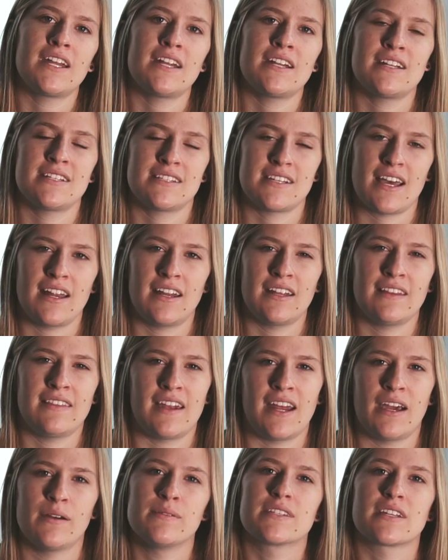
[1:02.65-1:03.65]
that I decided
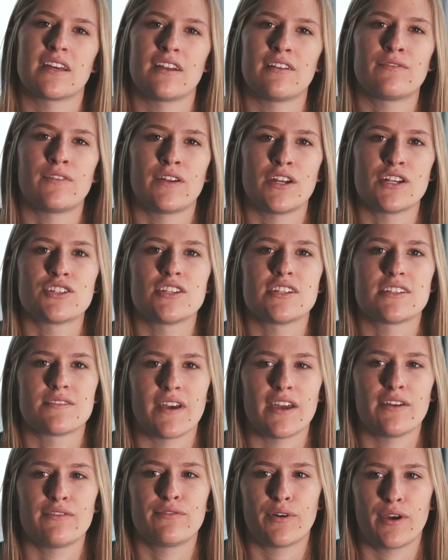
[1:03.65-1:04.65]
that I was going to finish his
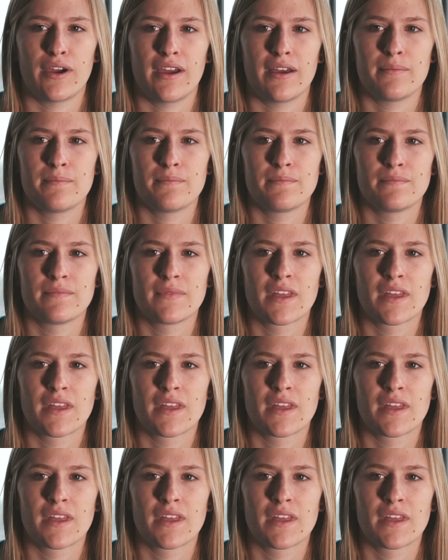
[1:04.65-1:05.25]
fight for him.